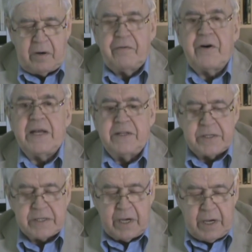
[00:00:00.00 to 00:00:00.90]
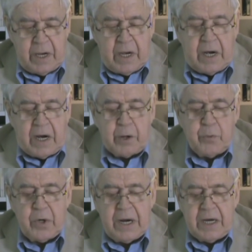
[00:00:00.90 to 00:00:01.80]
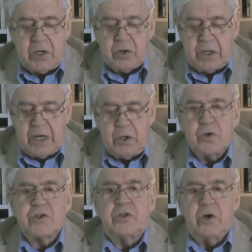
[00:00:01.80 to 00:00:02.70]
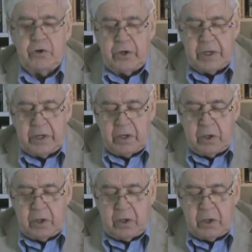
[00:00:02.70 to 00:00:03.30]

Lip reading: Friends, I would like to tell you a story,